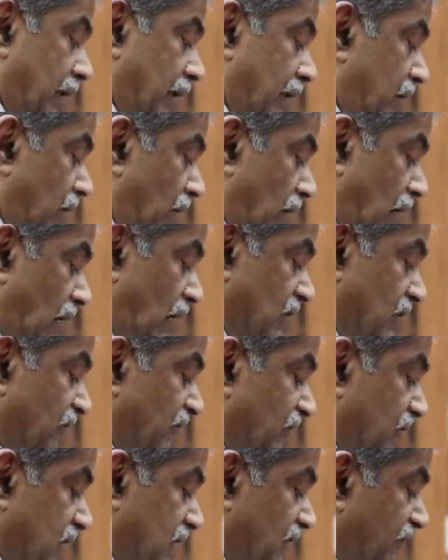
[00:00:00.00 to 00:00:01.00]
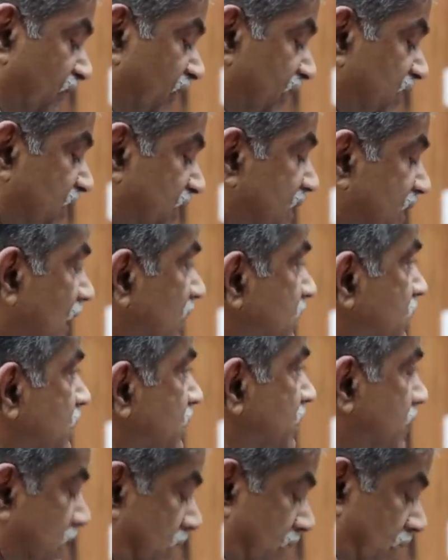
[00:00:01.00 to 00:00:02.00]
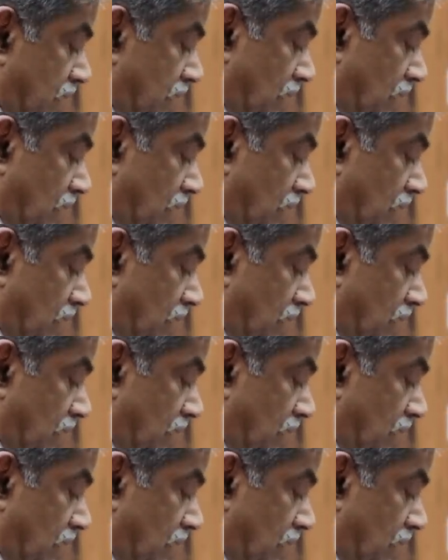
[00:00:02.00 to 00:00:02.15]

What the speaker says: Your Lordship was the first judge